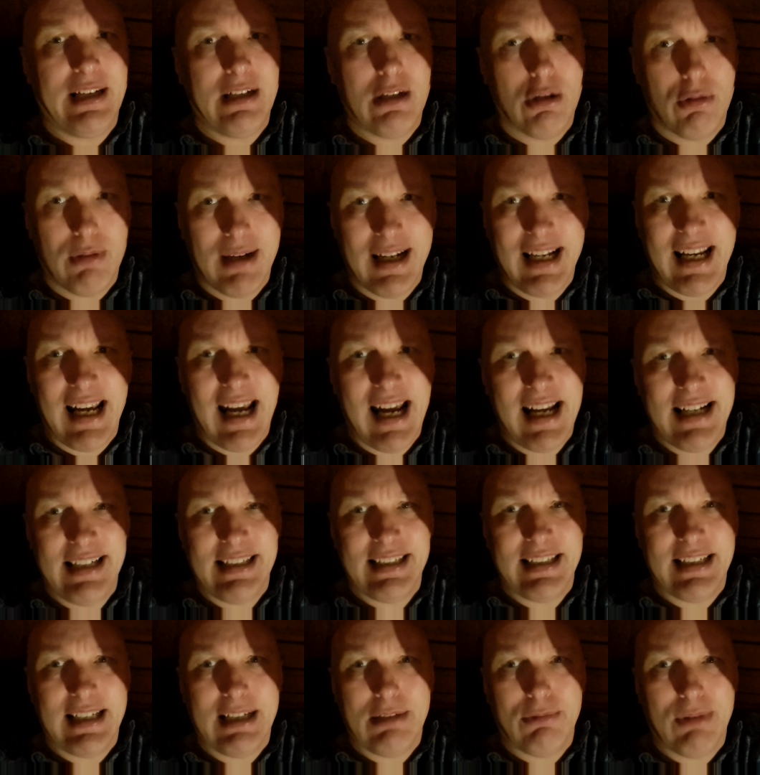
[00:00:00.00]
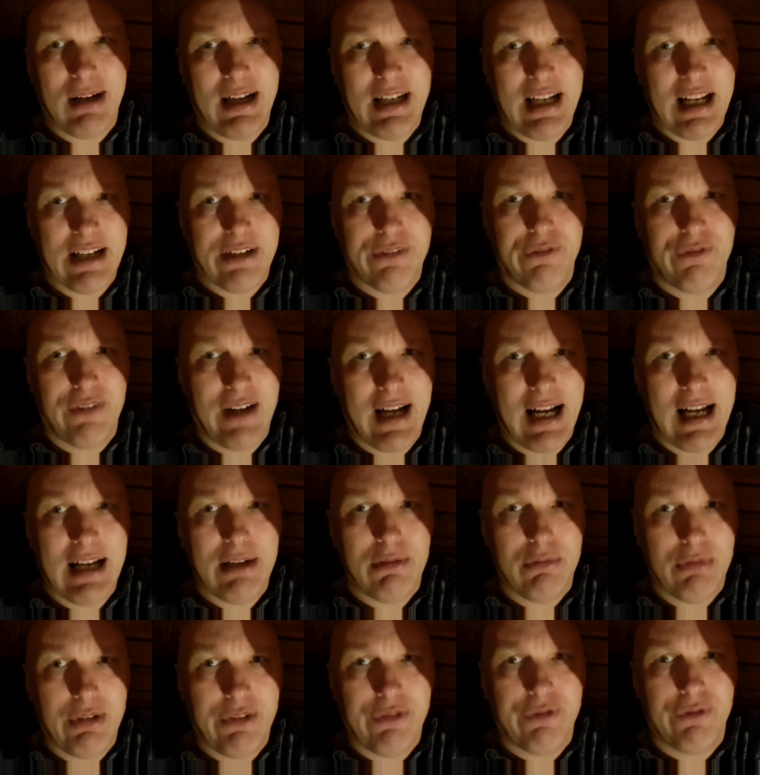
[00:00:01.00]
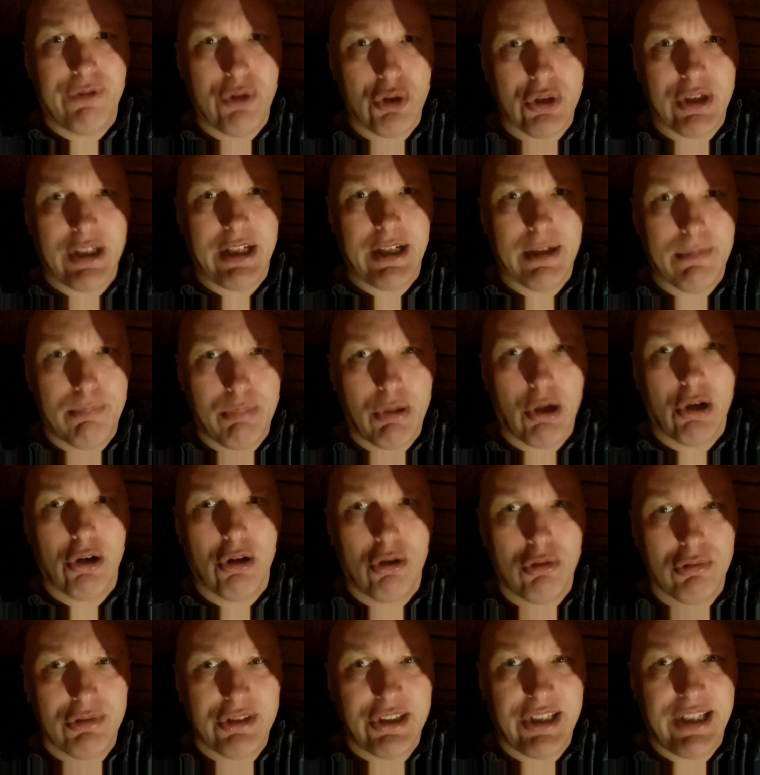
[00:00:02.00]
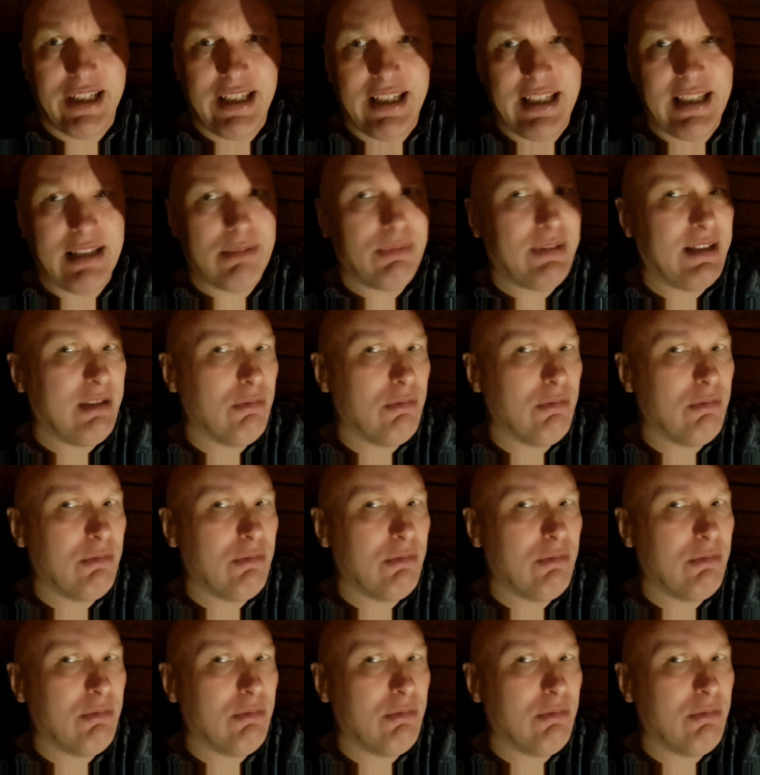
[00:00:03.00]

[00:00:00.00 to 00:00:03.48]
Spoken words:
you know where it ended, where he had a fight with fucking Apollo Teed.